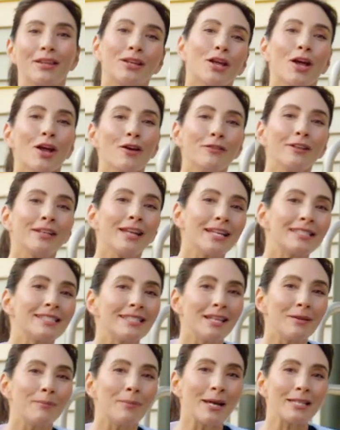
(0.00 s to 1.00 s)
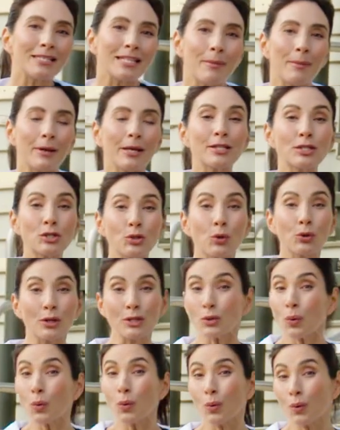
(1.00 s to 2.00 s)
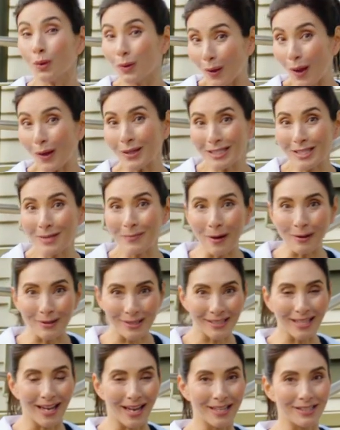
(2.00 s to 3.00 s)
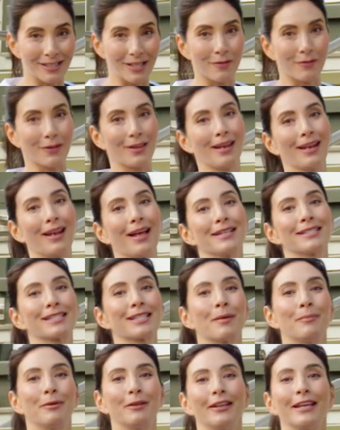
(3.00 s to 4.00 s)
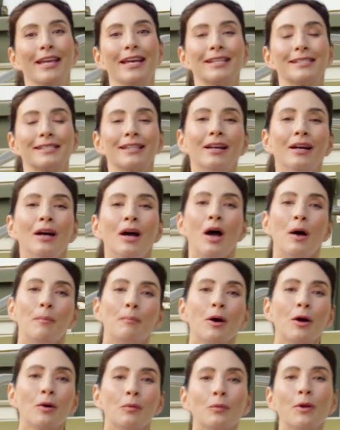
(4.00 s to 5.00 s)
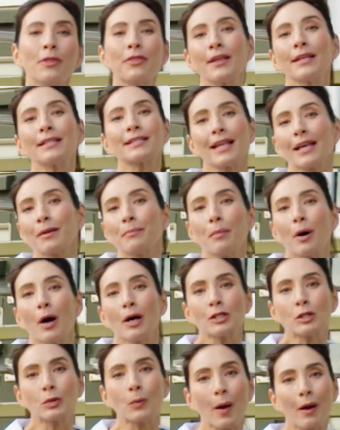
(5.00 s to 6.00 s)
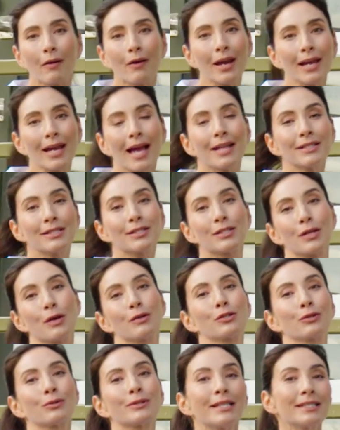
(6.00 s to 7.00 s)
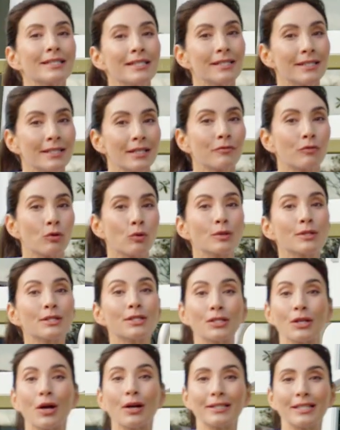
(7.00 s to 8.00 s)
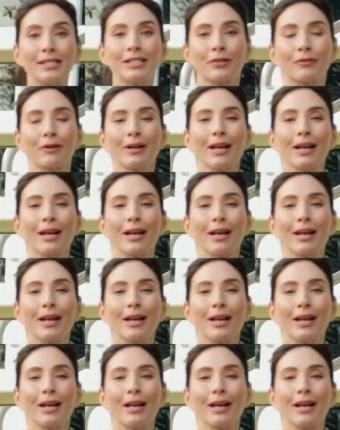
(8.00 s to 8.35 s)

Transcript: The COVID-19 pandemic has taught us all lots about science over the last couple of years. But with things like mask wearing and social distancing rules starting to